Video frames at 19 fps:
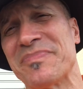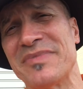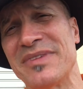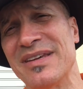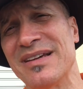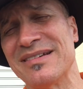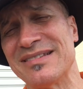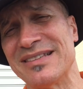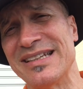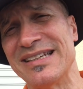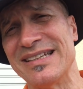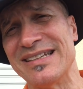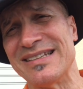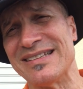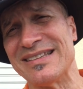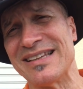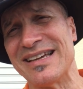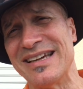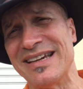young lady
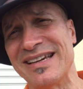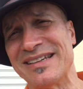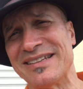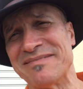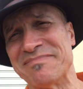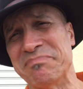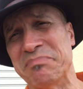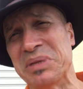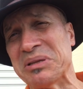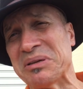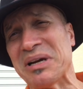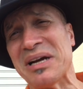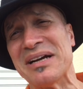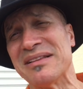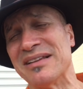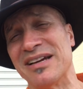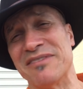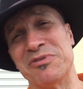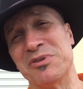to like Miller High
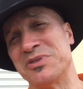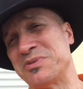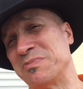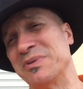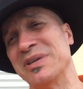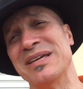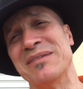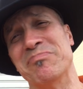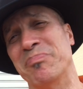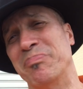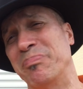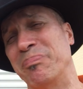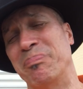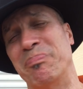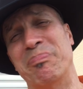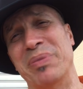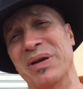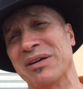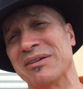Life, which we
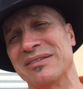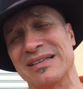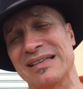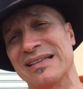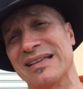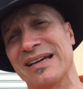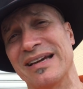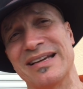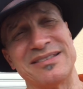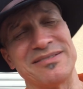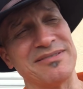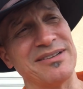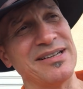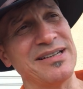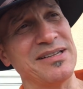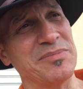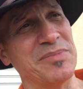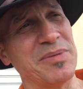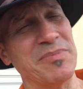barely liked,
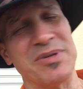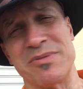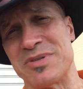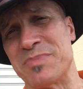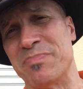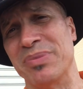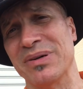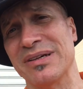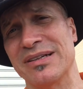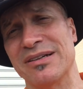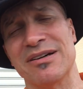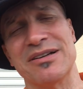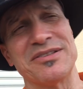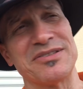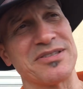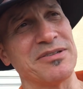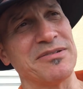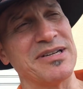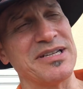right? Or maybe there was Bud
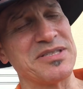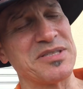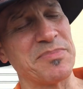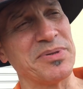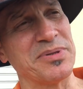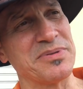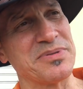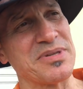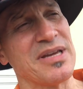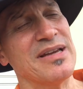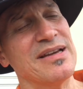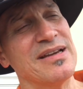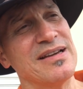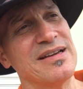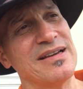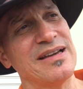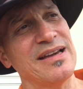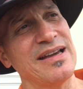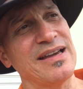also, I suppose.
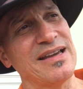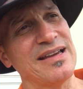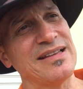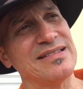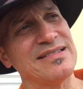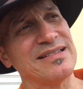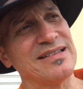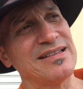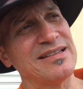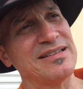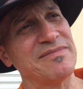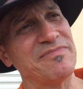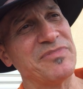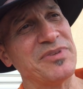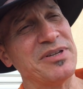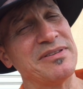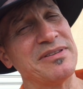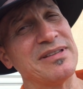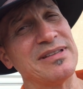And,
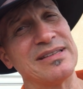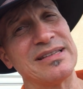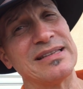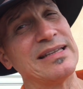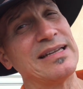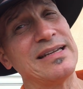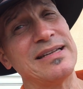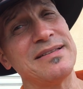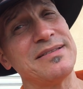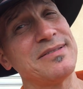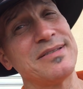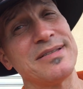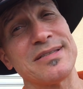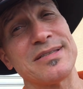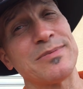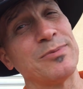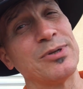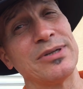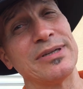you know, the ladies
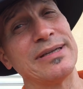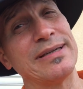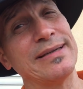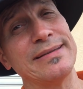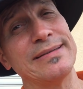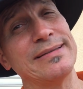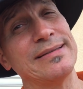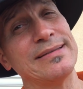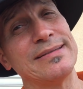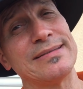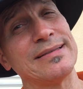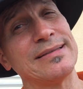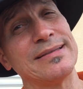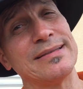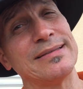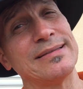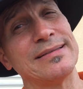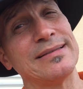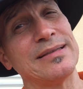just weren't getting into
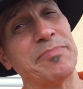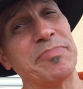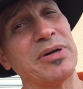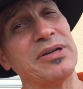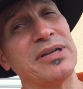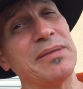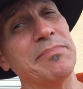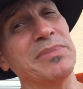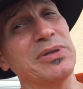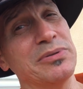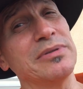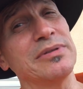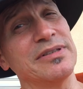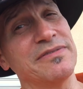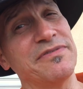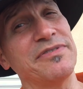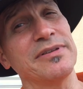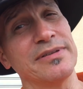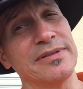the party mood,
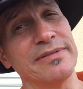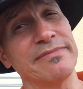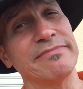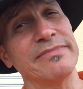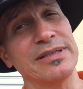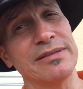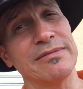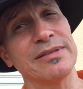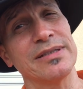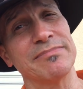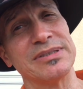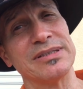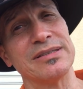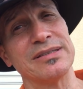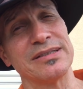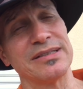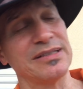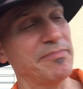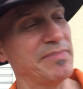if you know what I'm
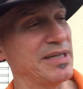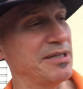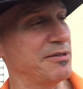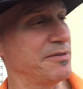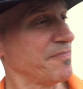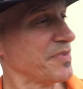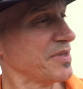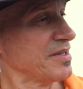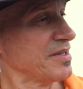talking about.